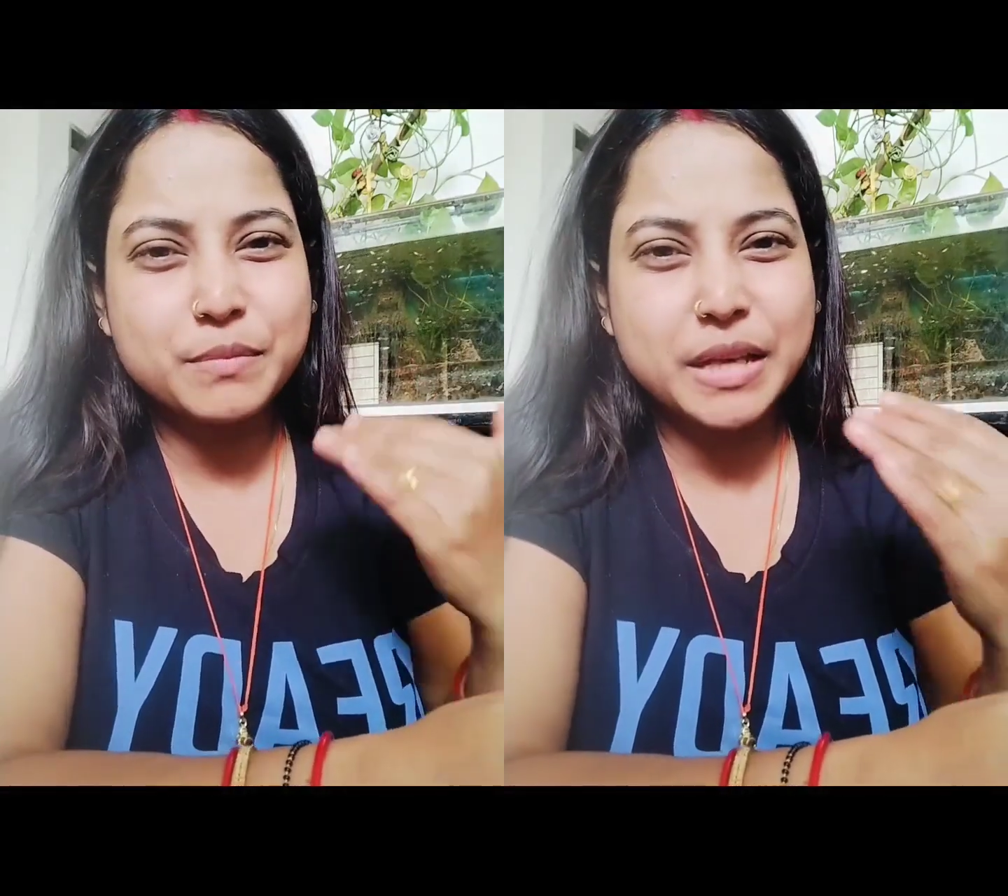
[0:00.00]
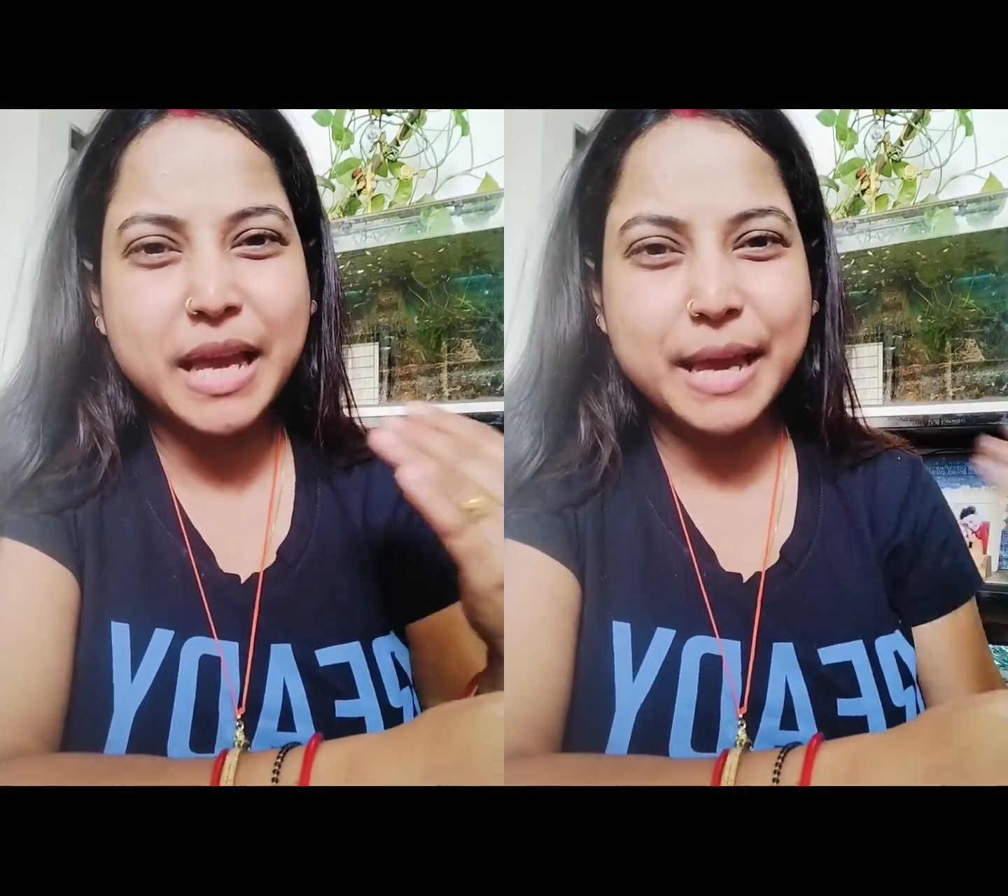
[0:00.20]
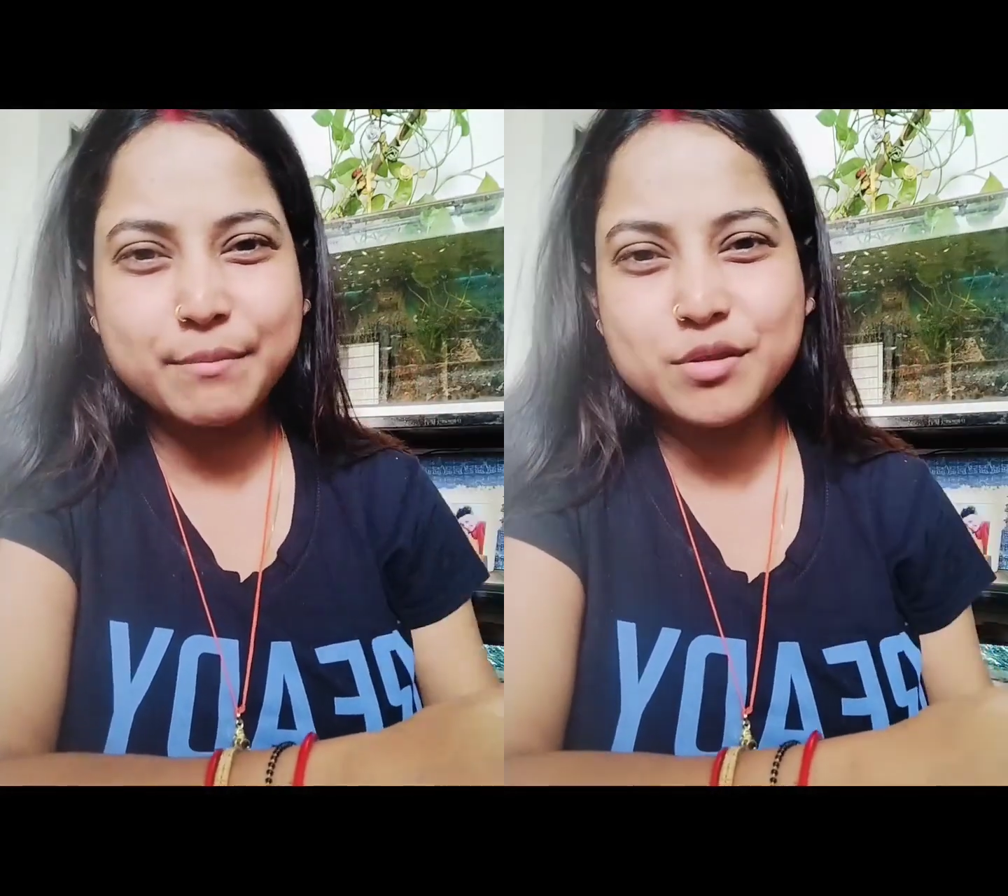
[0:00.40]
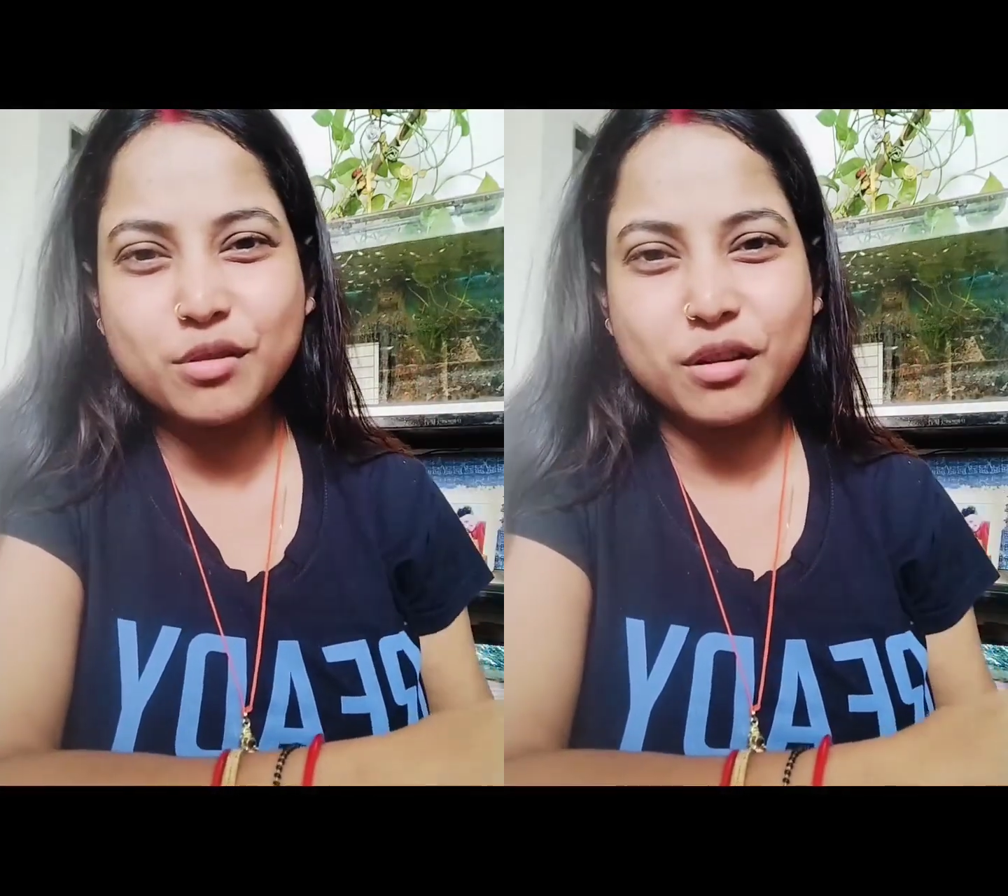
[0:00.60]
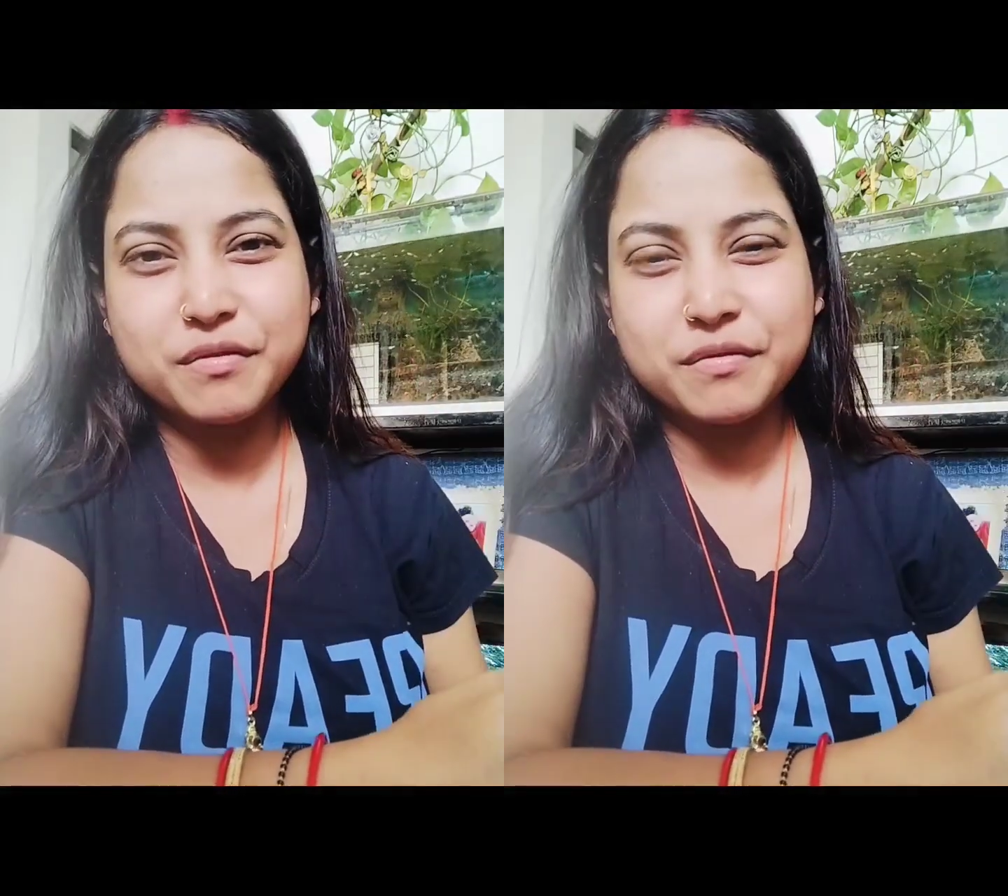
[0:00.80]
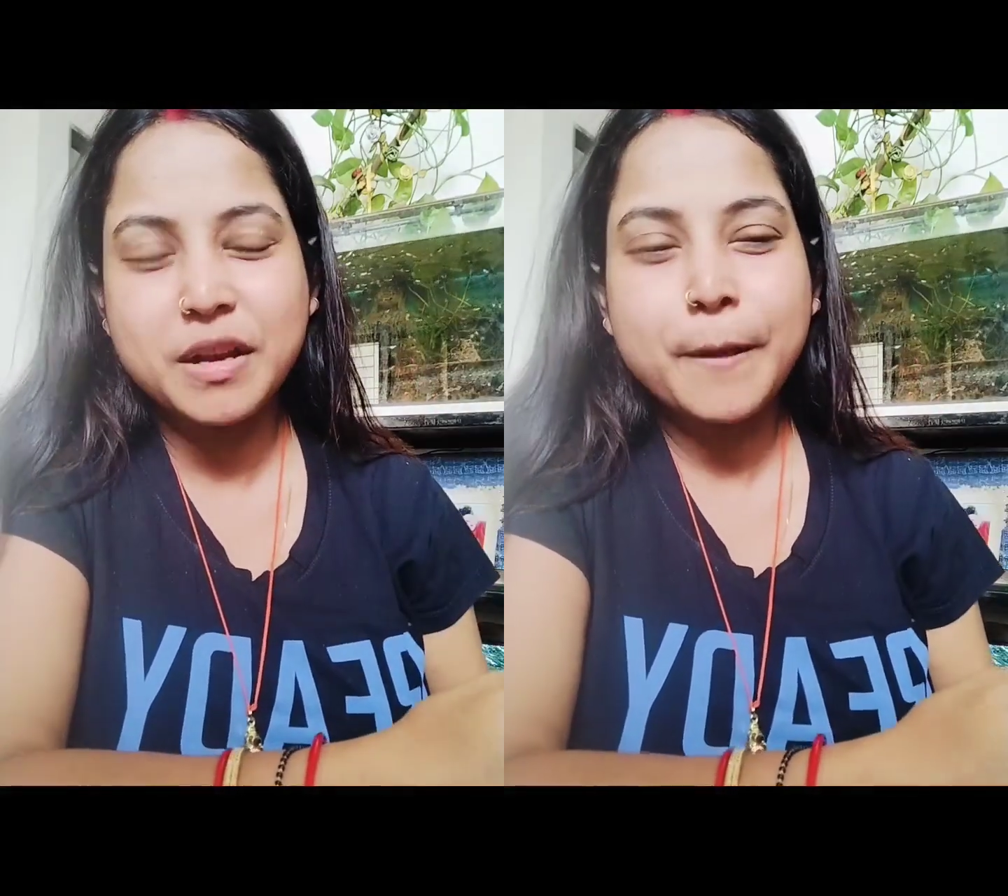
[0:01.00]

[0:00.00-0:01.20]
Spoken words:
names of